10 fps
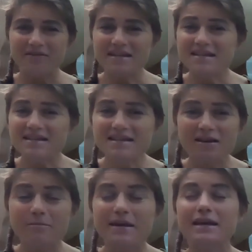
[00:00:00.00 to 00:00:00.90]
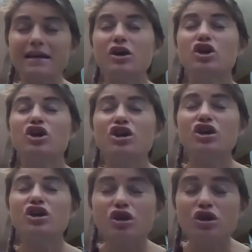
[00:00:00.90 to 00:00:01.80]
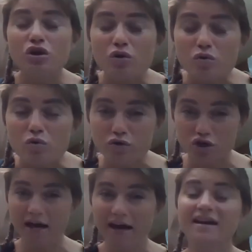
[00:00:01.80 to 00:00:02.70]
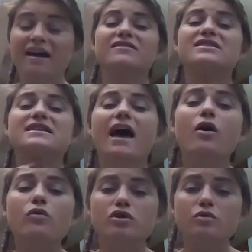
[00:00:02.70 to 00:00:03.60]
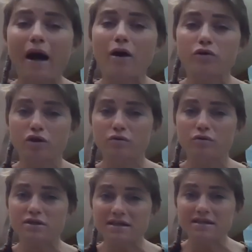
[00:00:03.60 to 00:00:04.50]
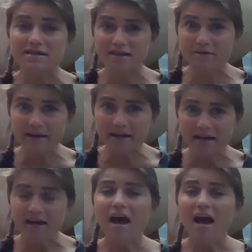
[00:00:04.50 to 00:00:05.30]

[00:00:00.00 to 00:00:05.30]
This is going to be huge. I cannot even tell you how huge this is going to be.